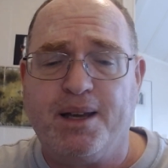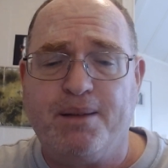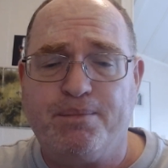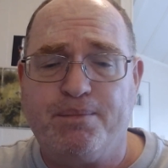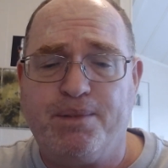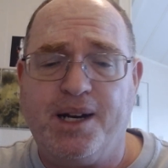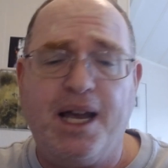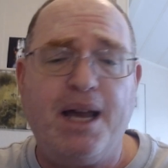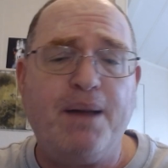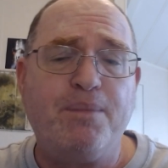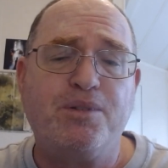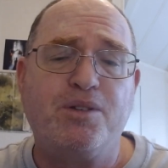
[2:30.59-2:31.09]

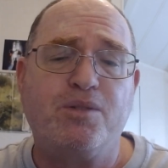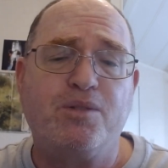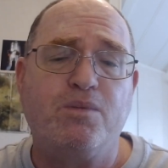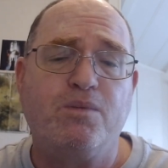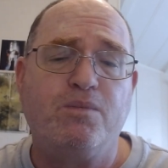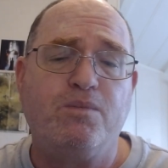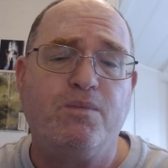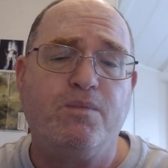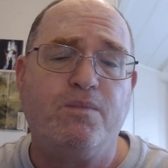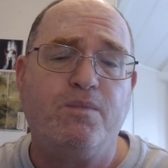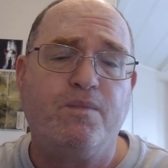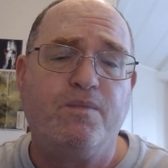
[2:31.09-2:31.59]
Perhaps
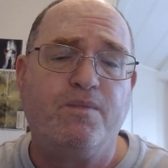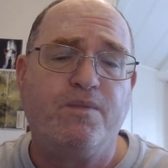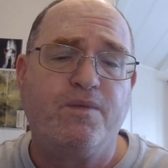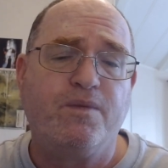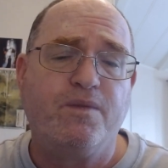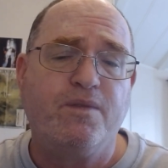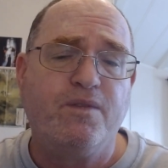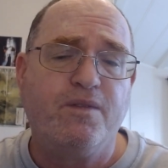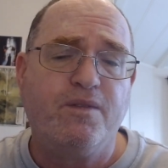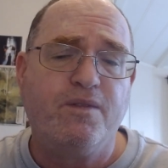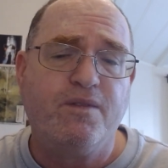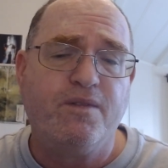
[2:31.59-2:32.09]

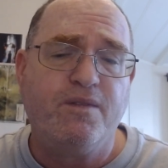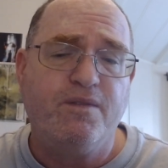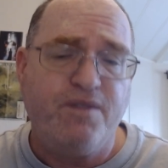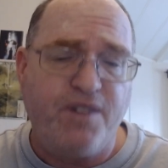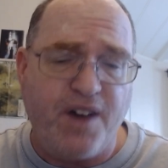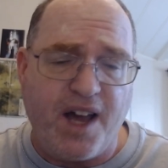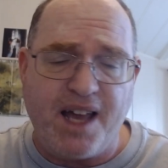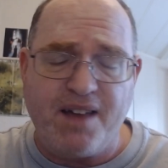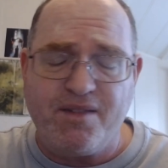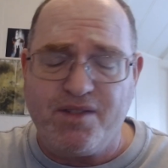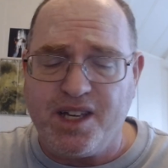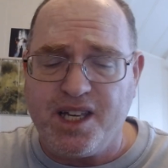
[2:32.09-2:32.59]

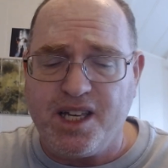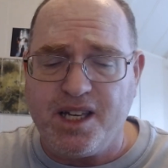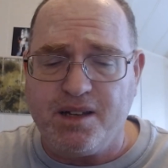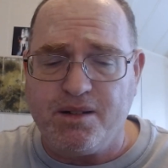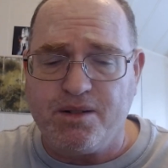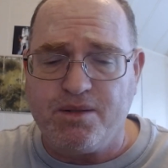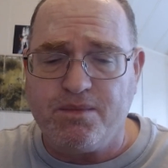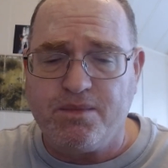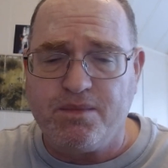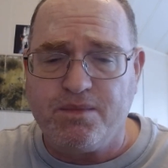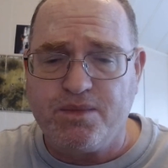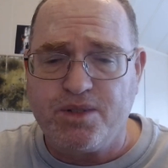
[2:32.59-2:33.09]
5E